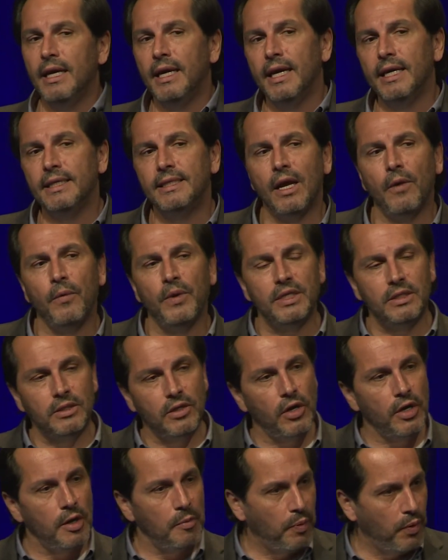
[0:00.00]
is that we
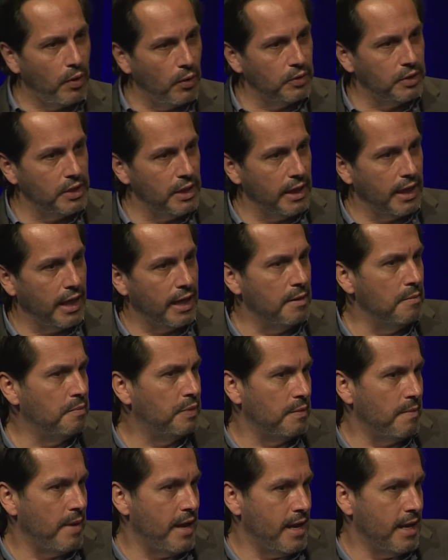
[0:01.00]
start approaching and
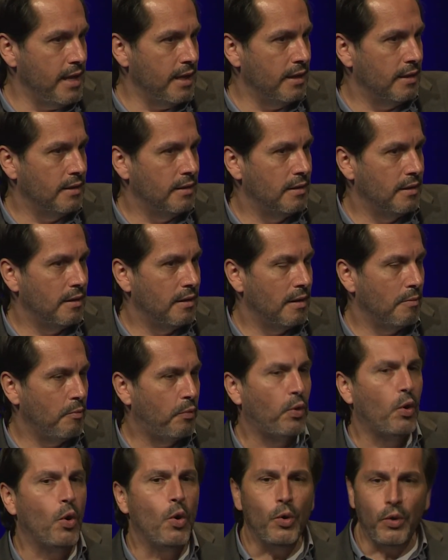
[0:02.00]
implementing
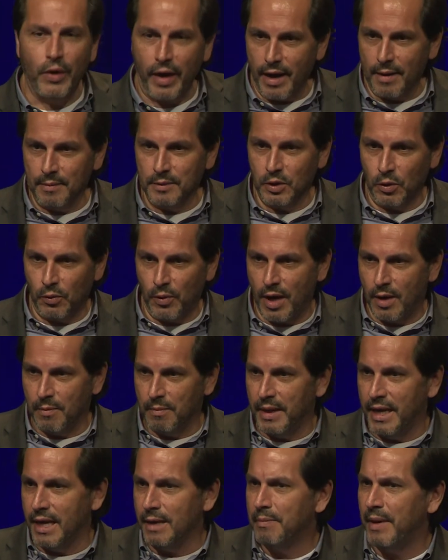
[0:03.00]
programs around
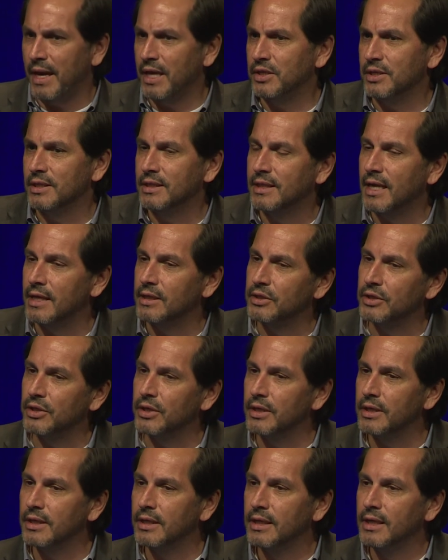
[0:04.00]
being
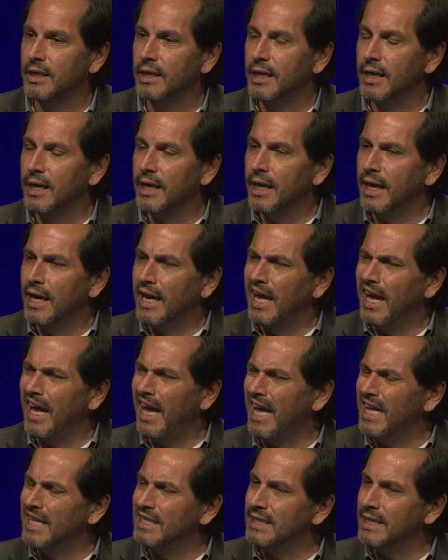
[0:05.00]
patient-centered.
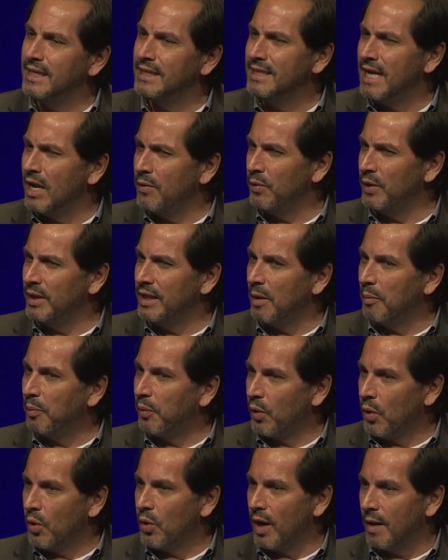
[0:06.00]
And it's not really a
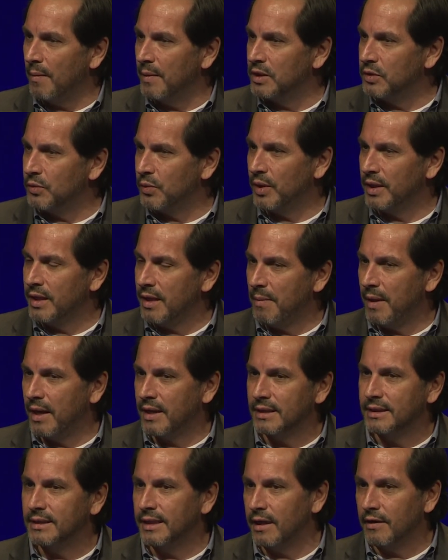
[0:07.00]
program, it's really about a
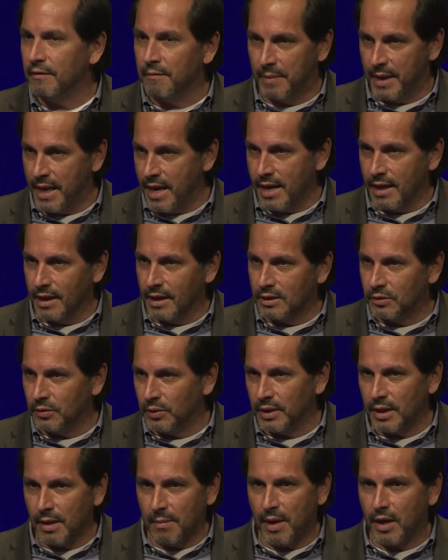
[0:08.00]
state of being. It's
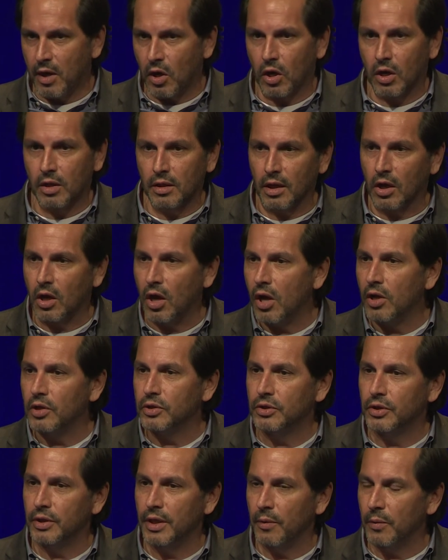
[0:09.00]
really about the
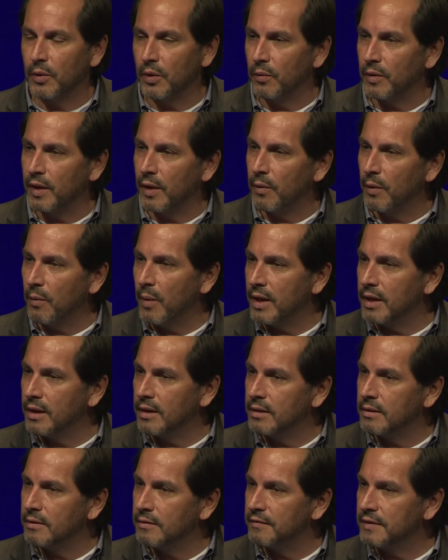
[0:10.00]
culture that we want to
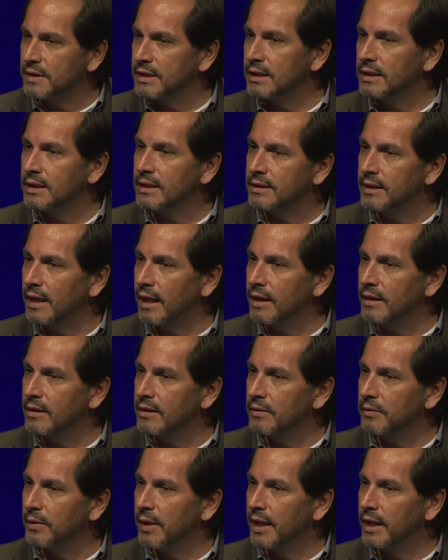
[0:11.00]
facilitate,
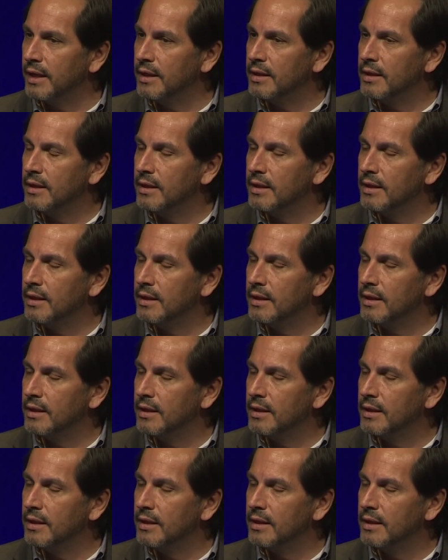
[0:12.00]
right?